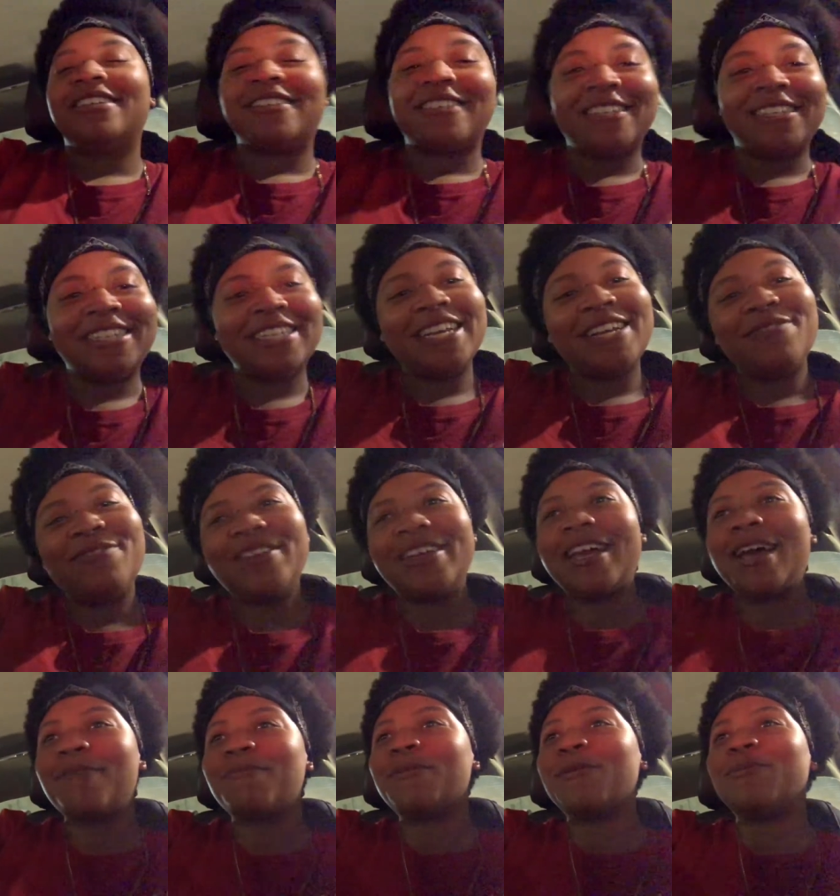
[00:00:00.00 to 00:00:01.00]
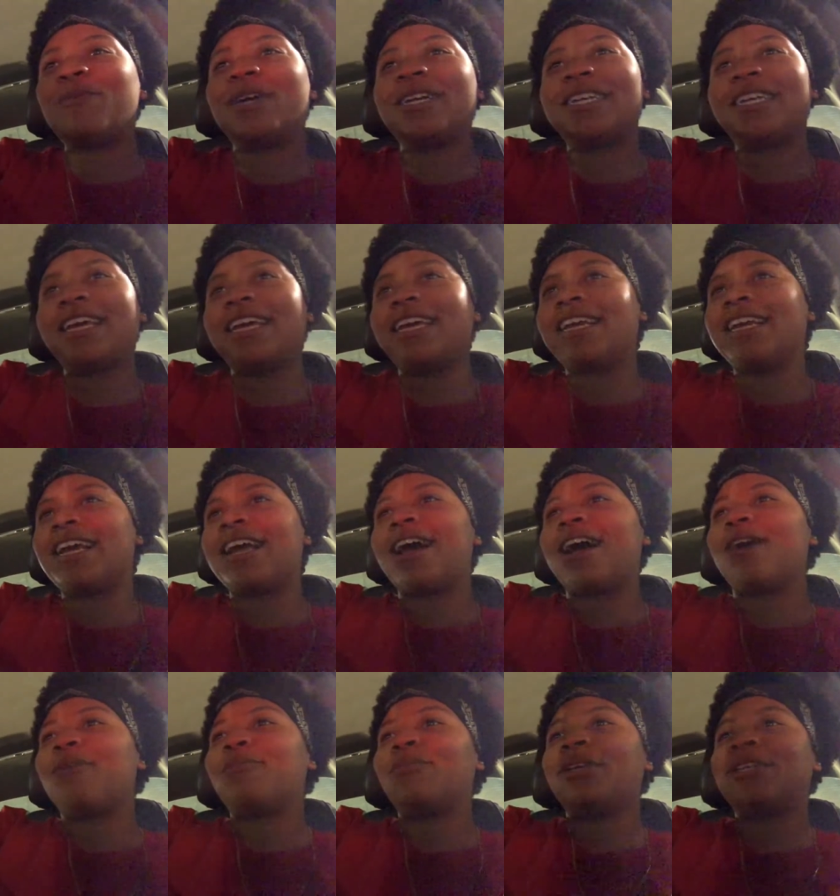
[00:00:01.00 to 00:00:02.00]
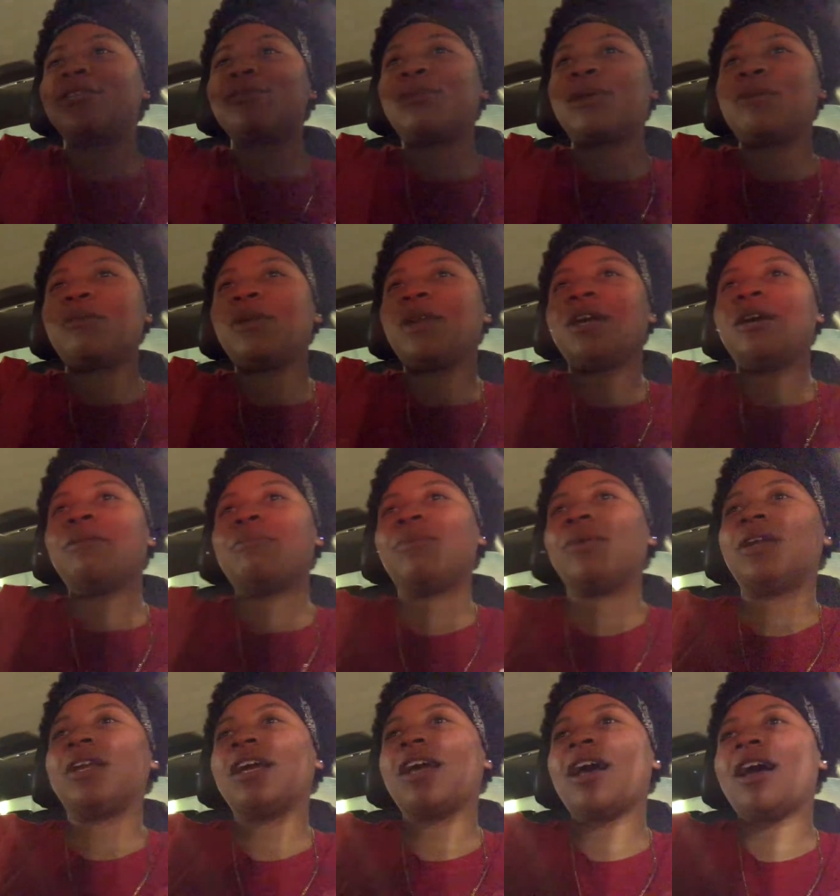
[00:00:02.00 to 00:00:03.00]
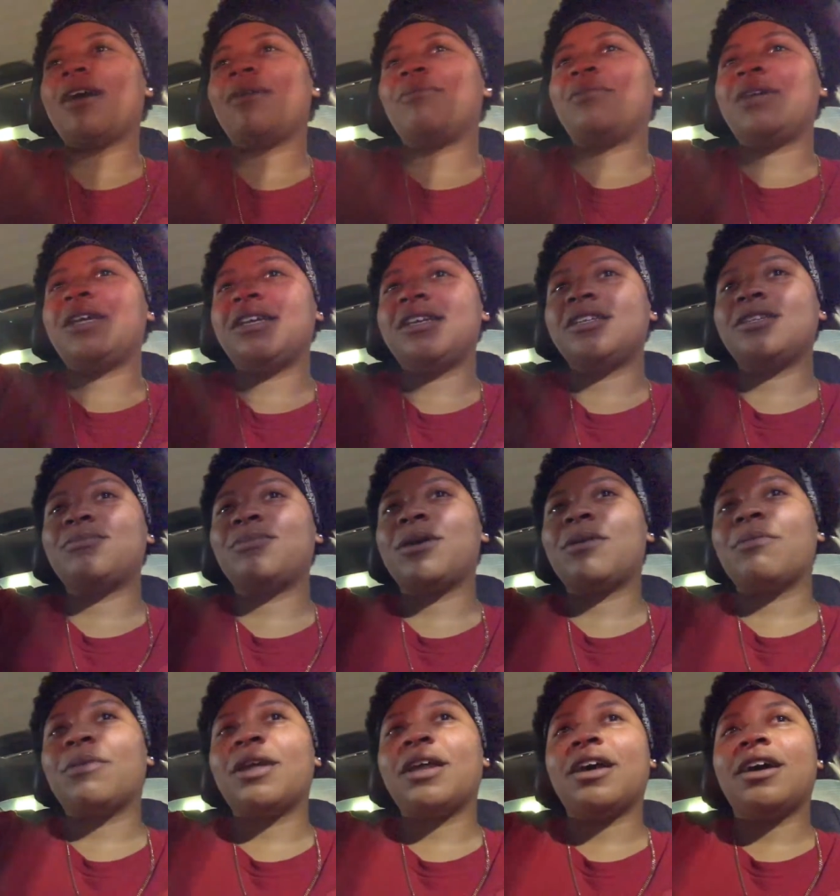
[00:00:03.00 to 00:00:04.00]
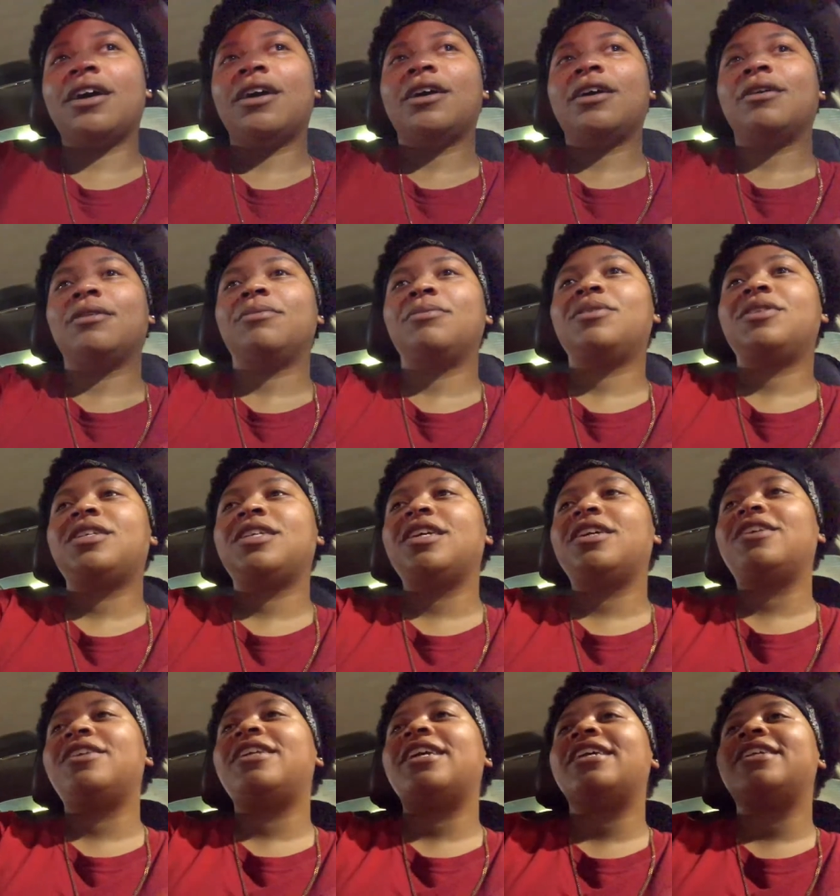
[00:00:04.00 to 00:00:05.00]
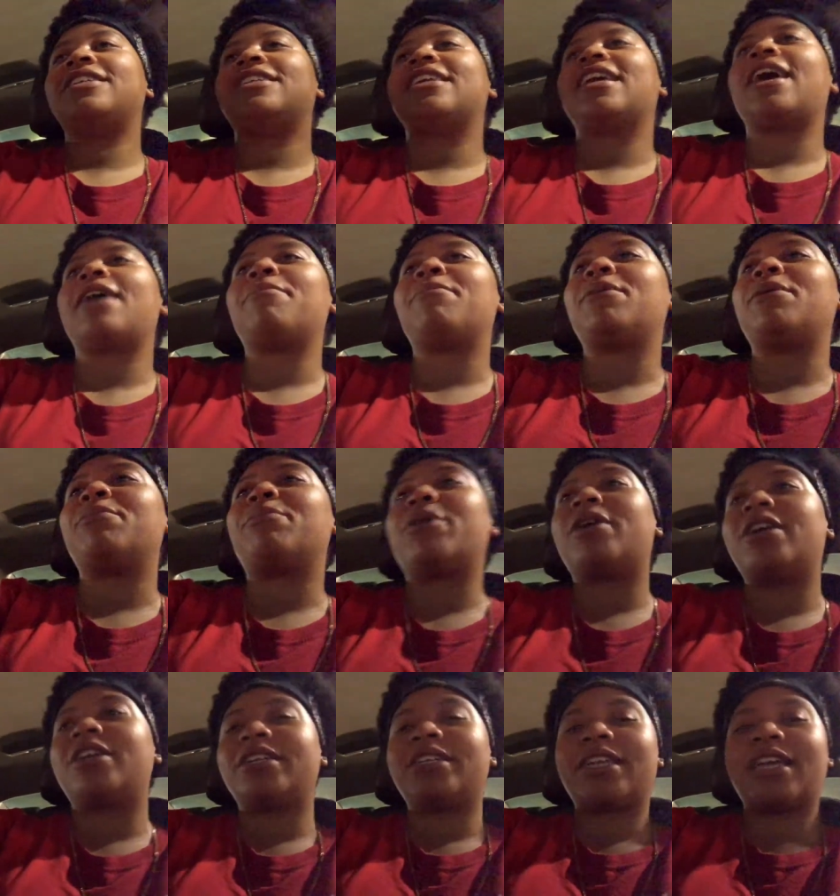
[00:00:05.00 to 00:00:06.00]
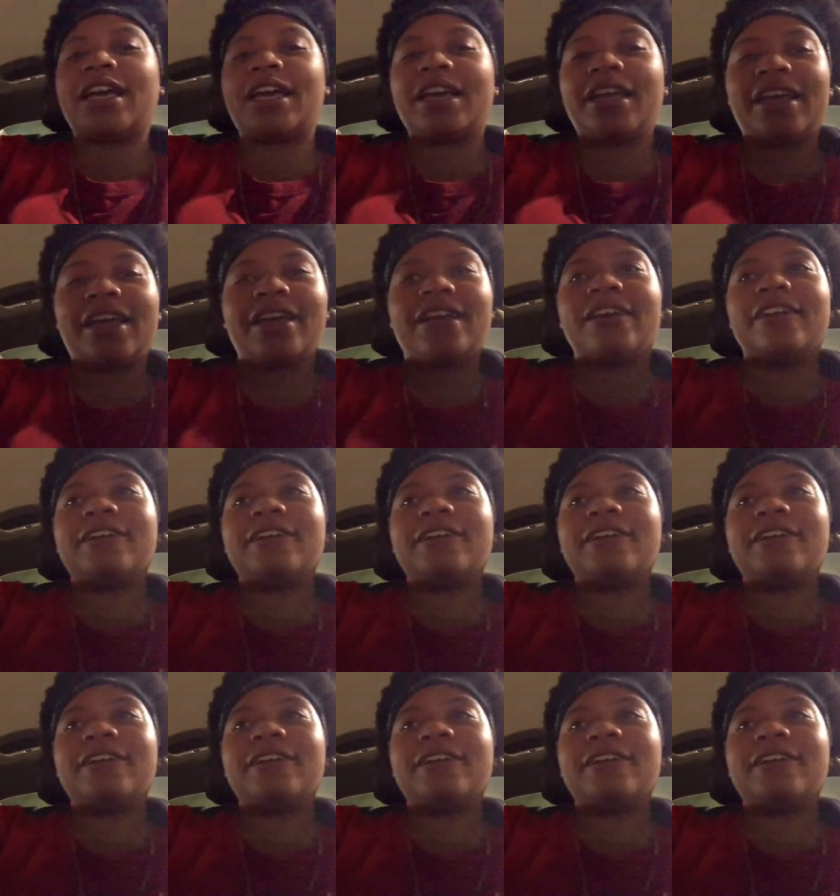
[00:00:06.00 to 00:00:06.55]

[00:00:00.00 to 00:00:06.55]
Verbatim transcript: So tell me happy birthday in the comments. Spam it up in the comments. Spam it up. Tell Daisy happy birthday.